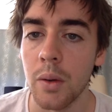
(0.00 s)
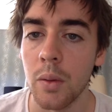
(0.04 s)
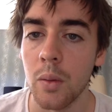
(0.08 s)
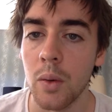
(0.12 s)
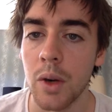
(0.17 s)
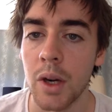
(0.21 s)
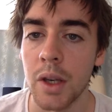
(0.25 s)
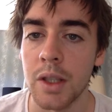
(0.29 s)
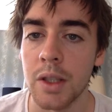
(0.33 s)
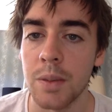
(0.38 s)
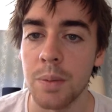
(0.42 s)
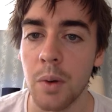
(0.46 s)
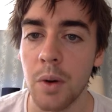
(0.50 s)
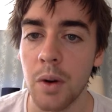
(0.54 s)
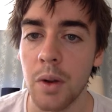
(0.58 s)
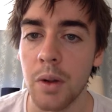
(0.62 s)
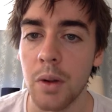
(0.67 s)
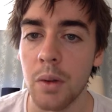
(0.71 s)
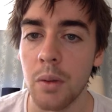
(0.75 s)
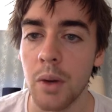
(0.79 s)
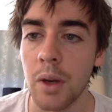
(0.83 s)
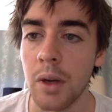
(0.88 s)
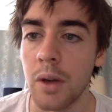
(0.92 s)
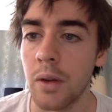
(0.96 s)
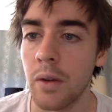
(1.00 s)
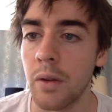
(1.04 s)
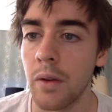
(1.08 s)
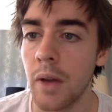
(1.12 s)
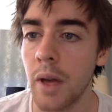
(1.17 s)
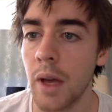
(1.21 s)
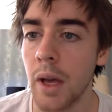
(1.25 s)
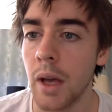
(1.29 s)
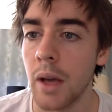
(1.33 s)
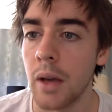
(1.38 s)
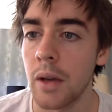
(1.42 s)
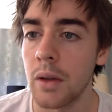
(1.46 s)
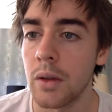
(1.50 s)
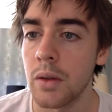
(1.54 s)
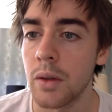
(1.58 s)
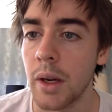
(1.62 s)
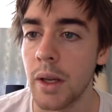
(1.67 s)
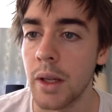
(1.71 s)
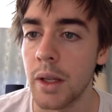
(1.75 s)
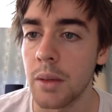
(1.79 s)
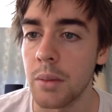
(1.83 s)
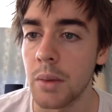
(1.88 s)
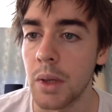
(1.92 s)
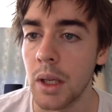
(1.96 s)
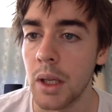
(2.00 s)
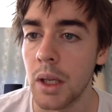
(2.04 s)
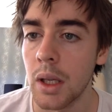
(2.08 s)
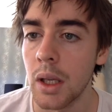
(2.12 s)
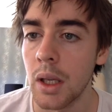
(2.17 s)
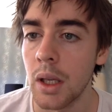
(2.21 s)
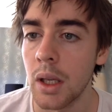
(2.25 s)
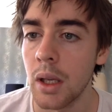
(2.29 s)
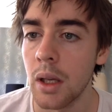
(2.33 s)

when I spotted the red Corvair trailing me.